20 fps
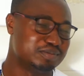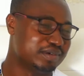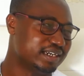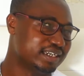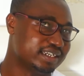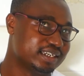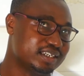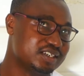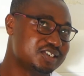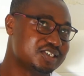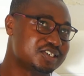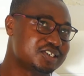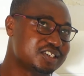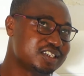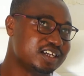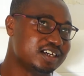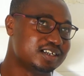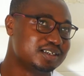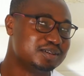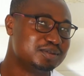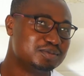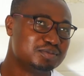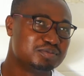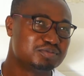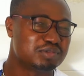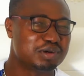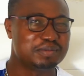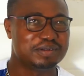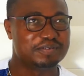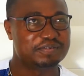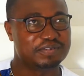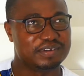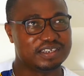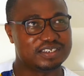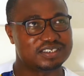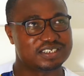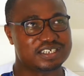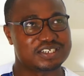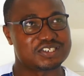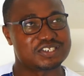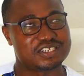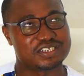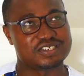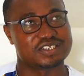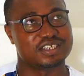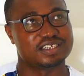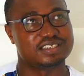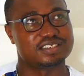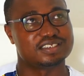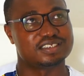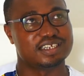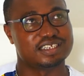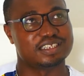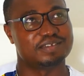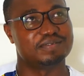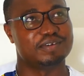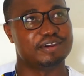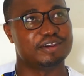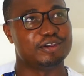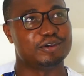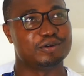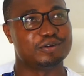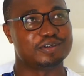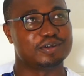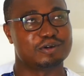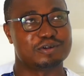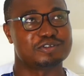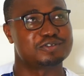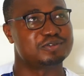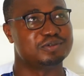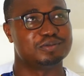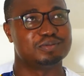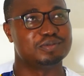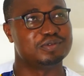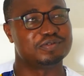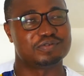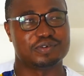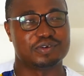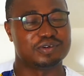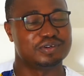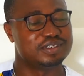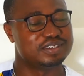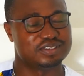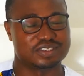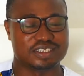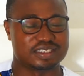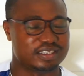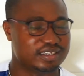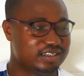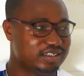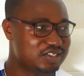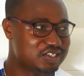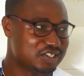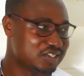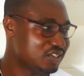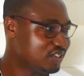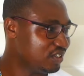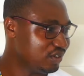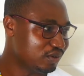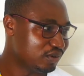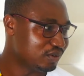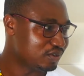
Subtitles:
My kid sister probably finished SS at a very young, also before she turned 16